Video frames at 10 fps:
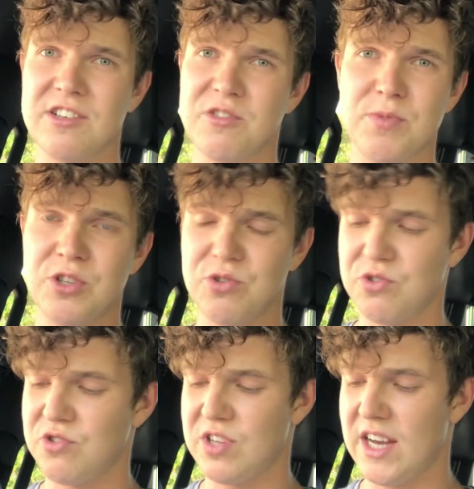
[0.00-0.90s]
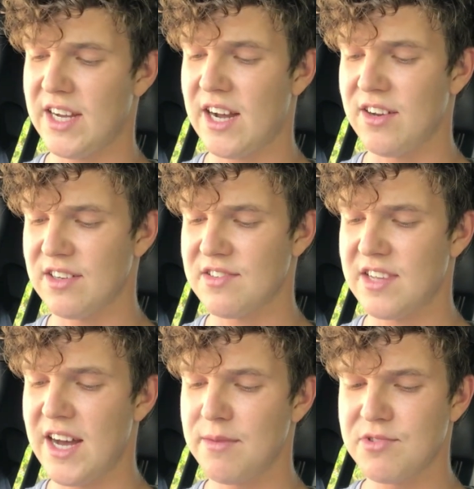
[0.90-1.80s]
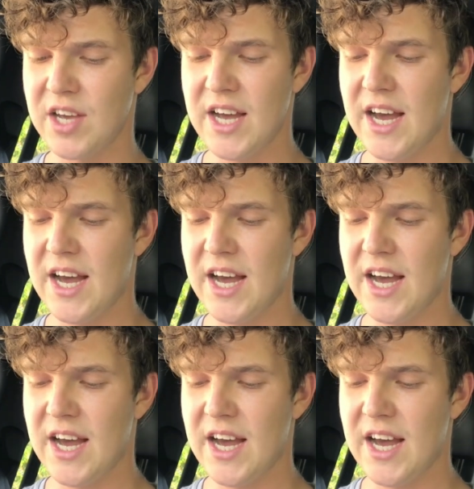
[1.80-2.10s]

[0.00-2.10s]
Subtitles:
It's been used countless times.